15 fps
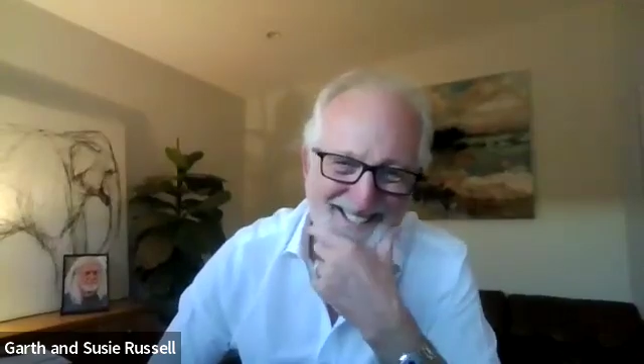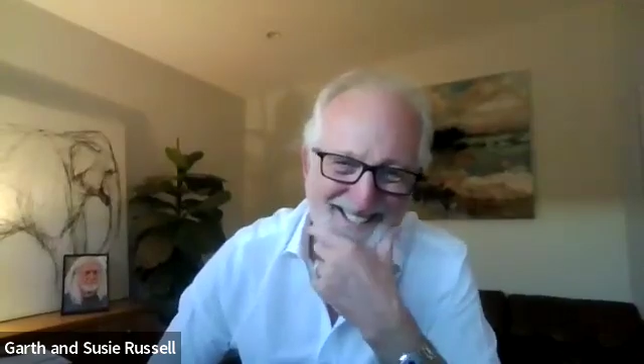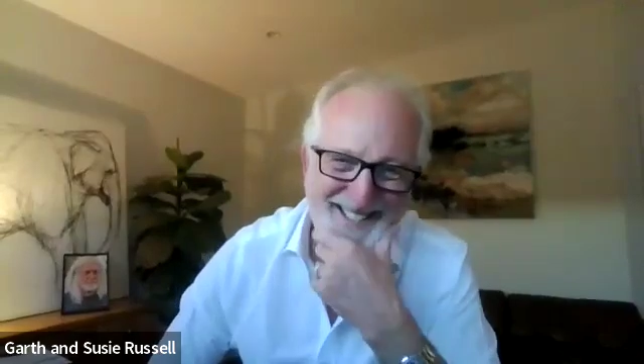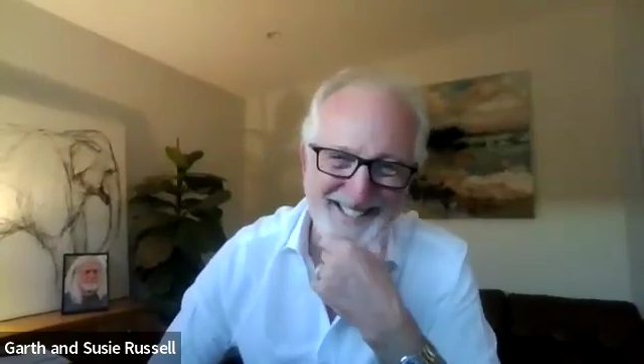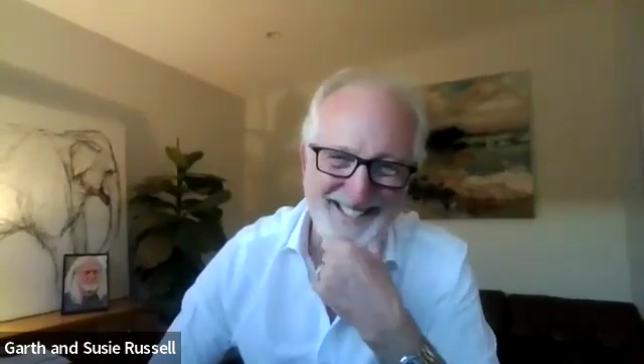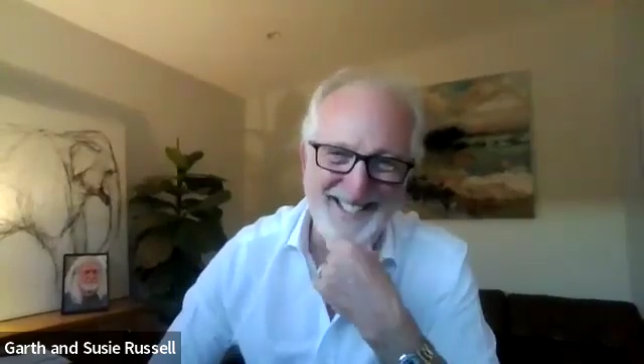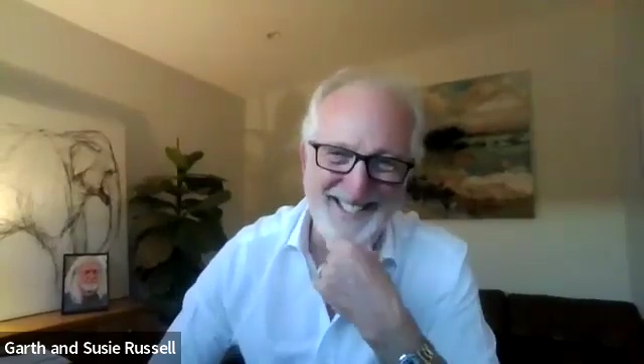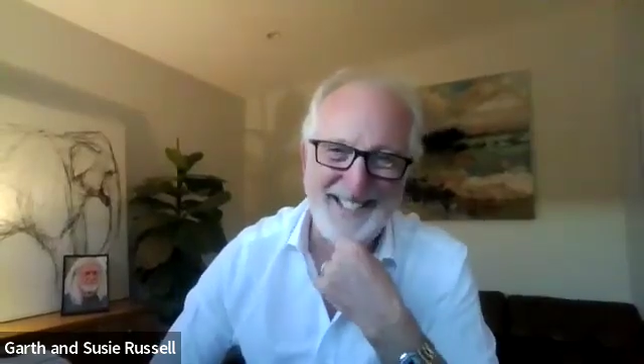
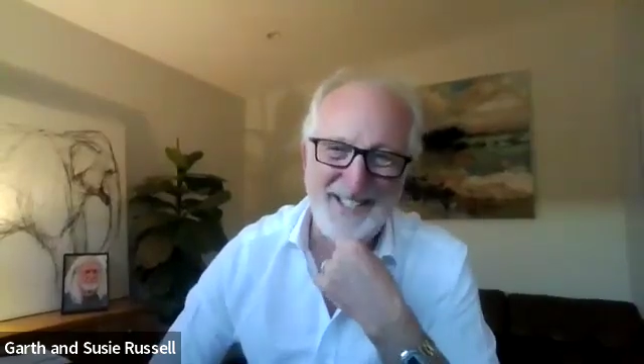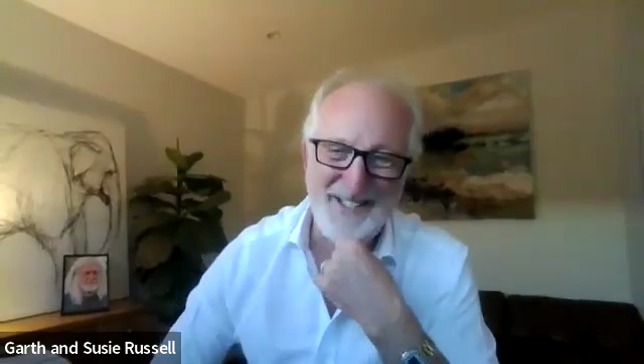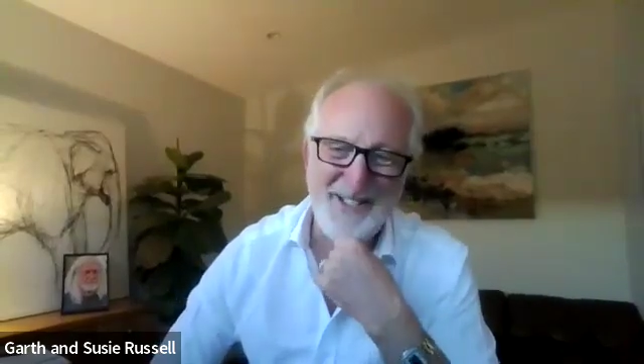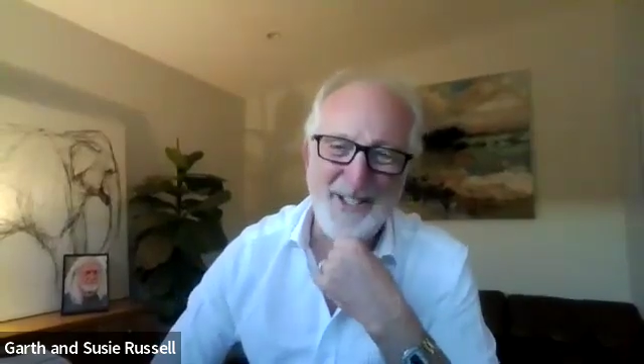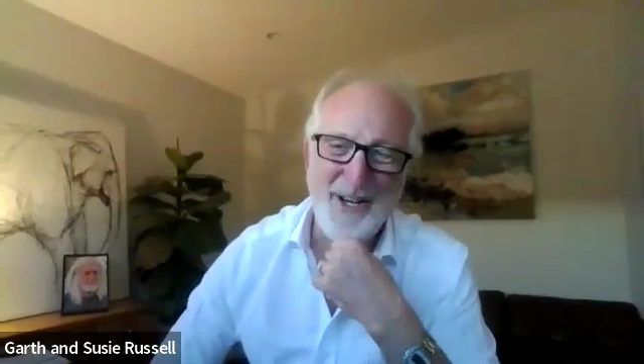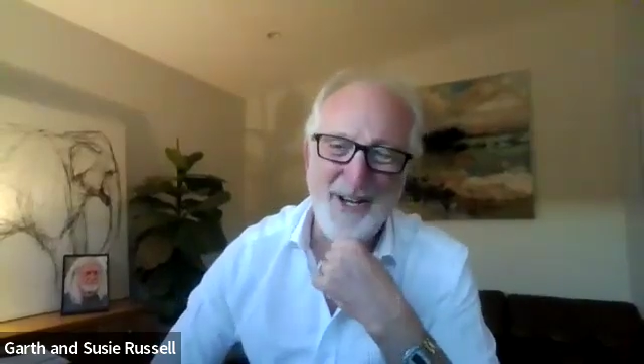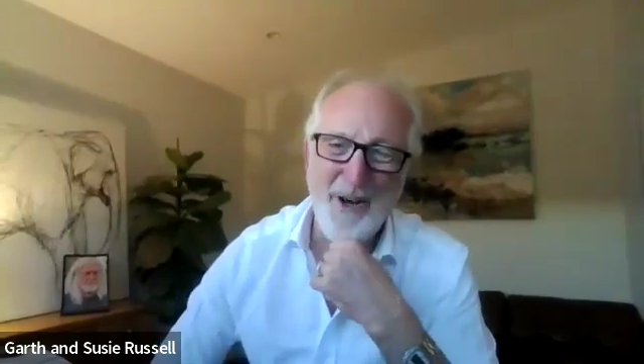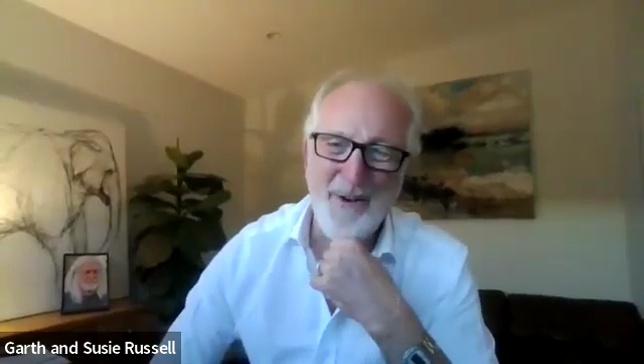listening
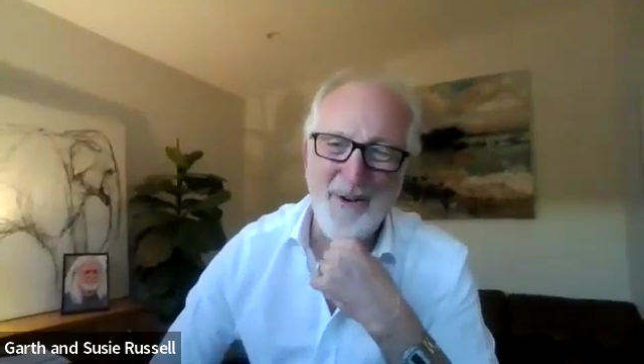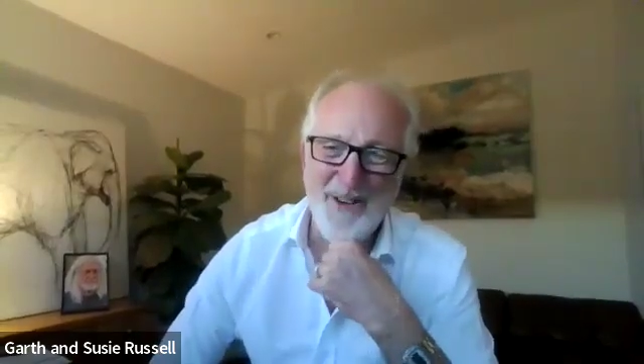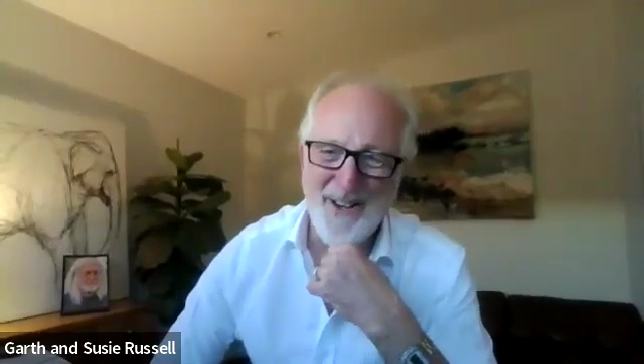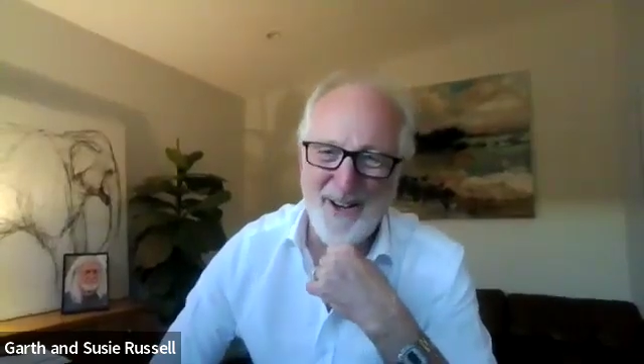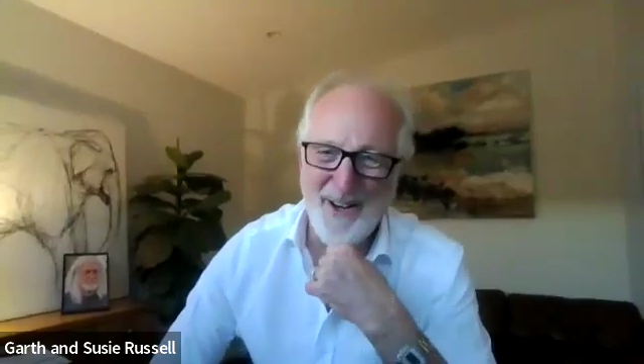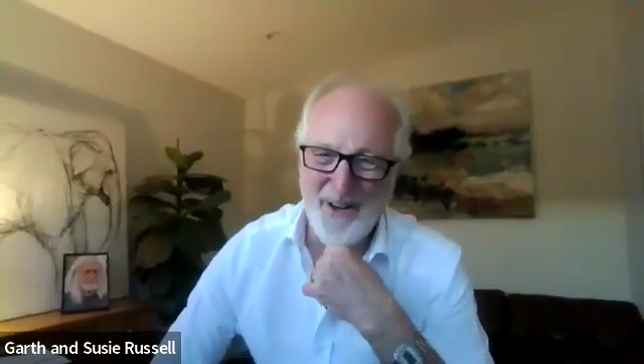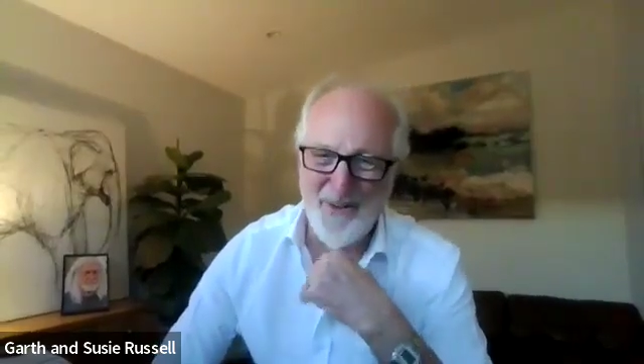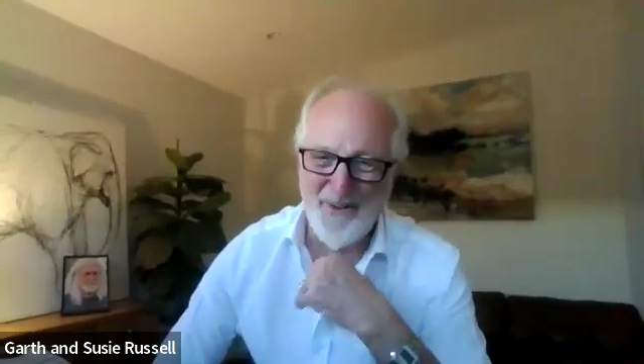starts at home
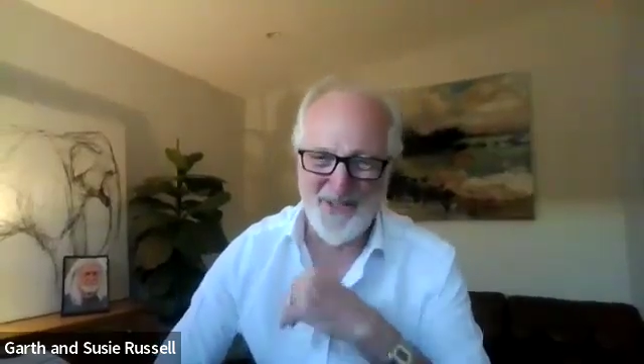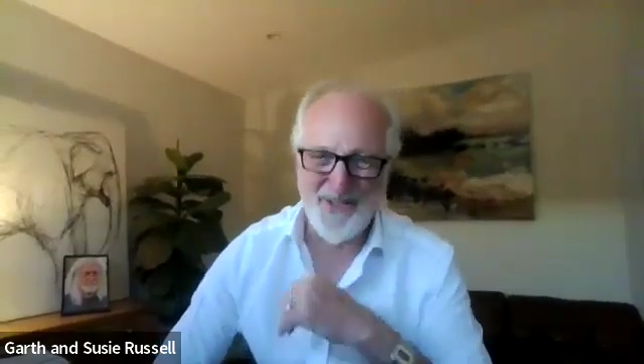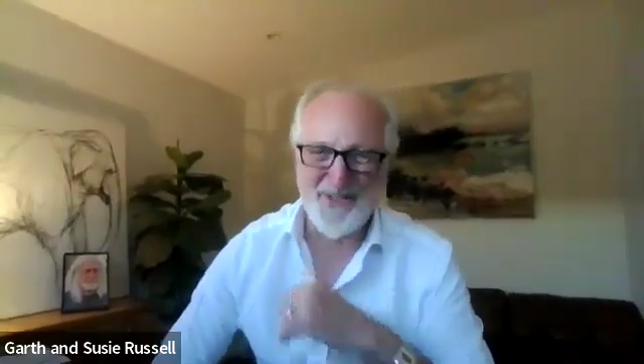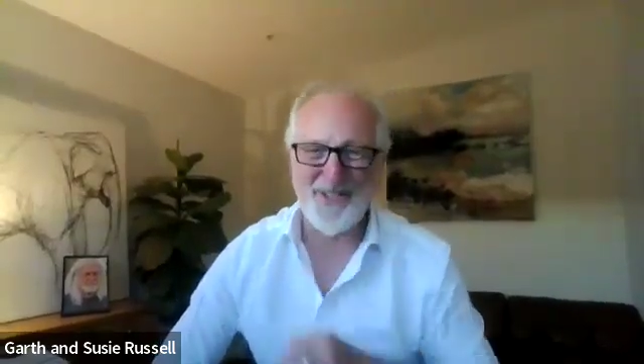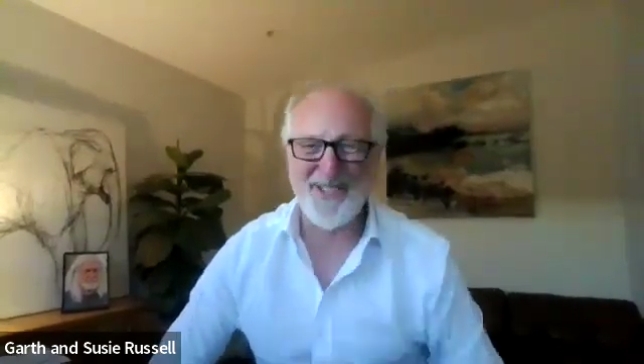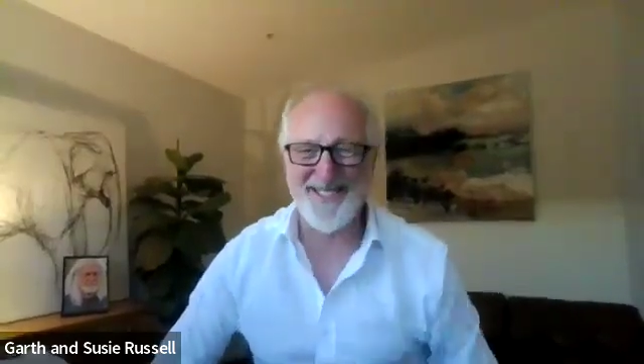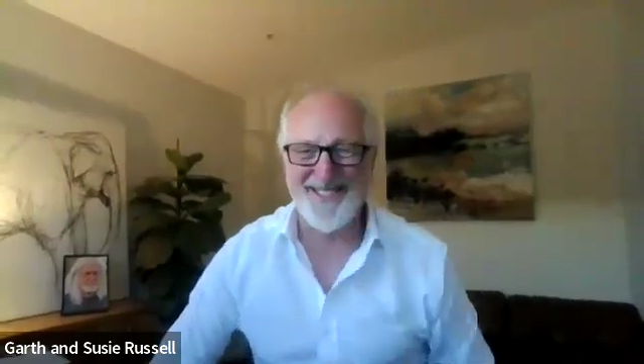as